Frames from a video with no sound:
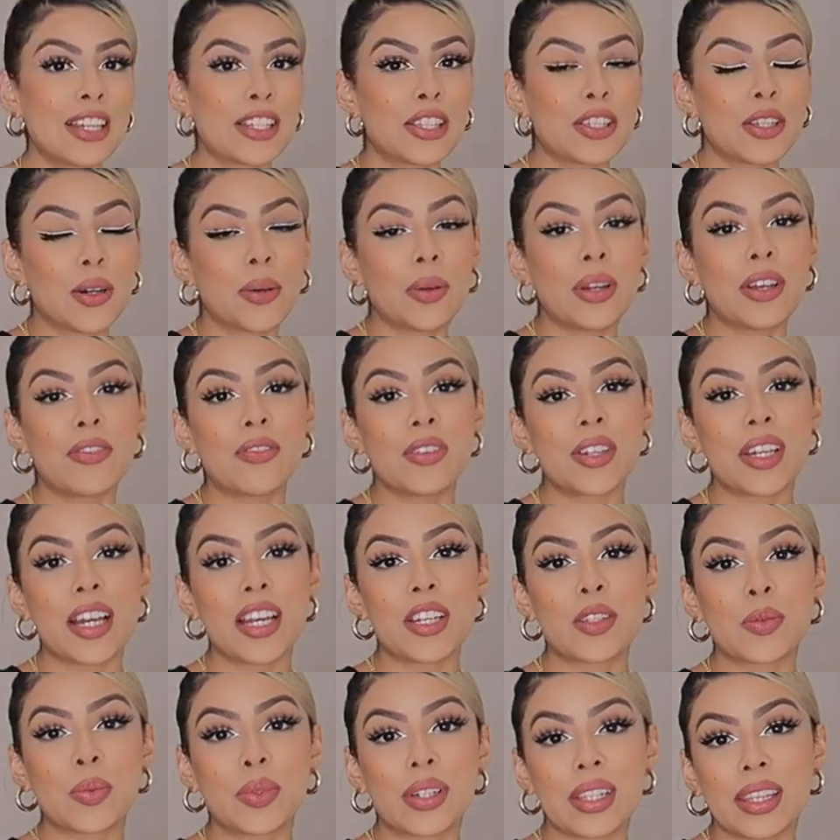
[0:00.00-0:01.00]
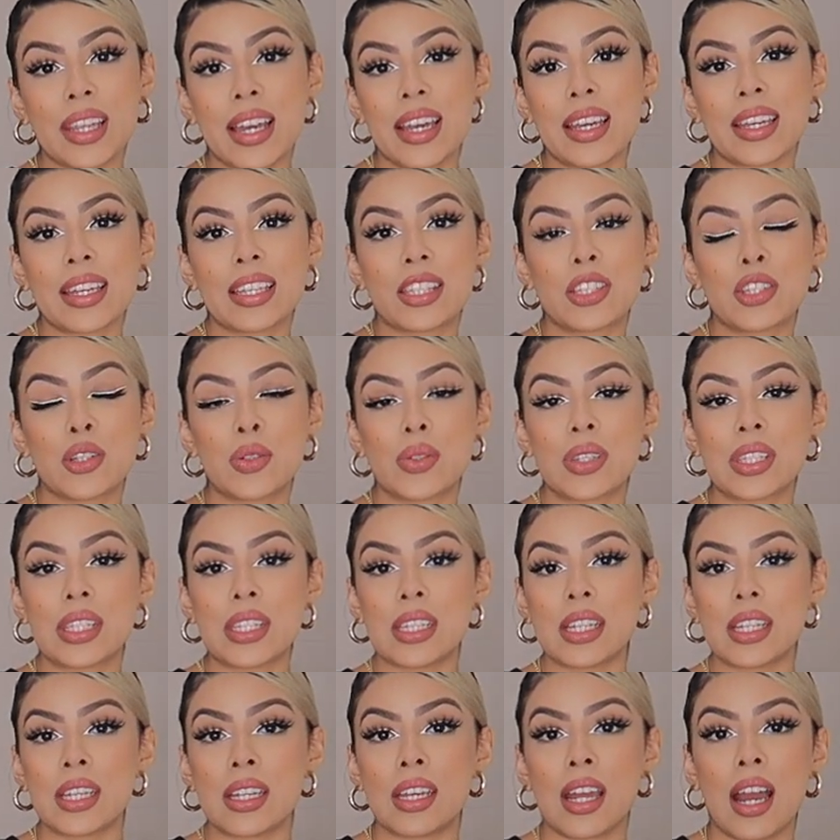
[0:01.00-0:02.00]
So if you guys would like to
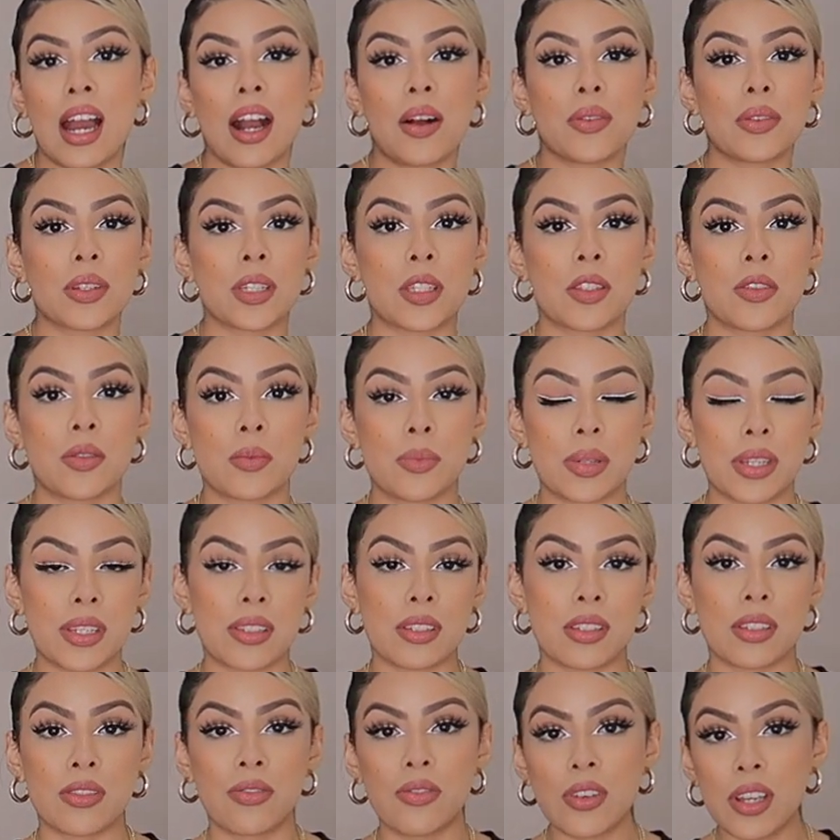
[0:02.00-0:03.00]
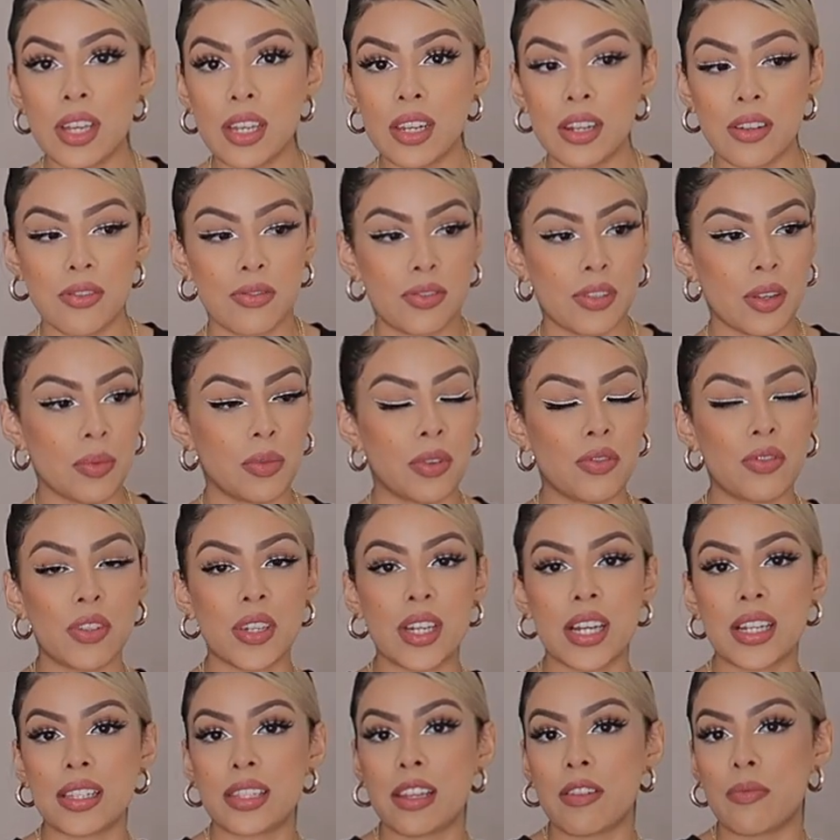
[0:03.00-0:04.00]
see how these pieces fit, if some of
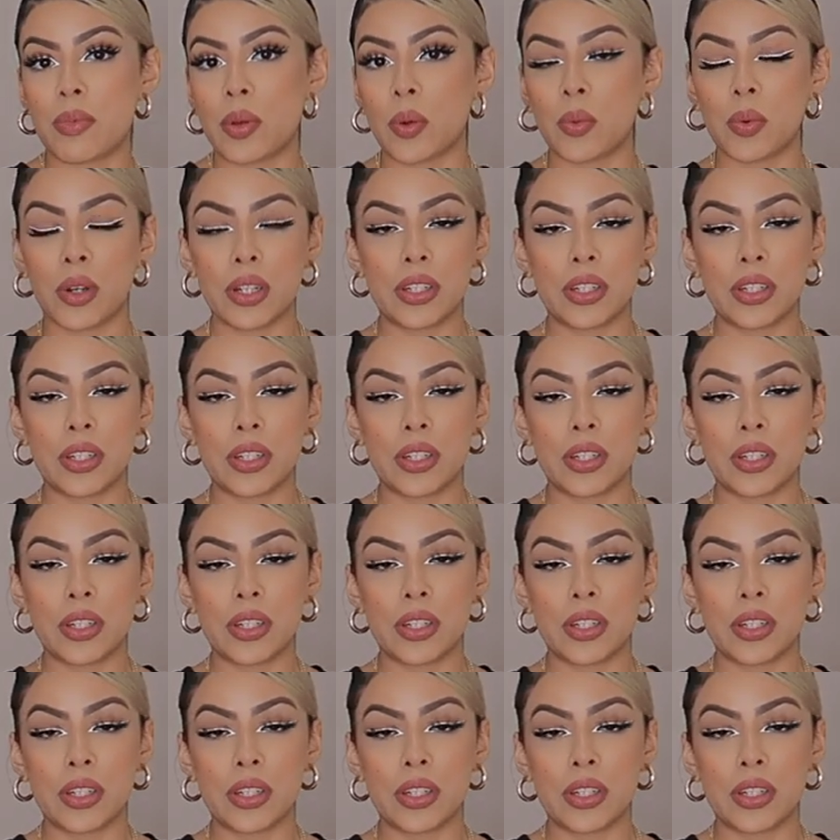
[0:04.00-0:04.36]
you guys have been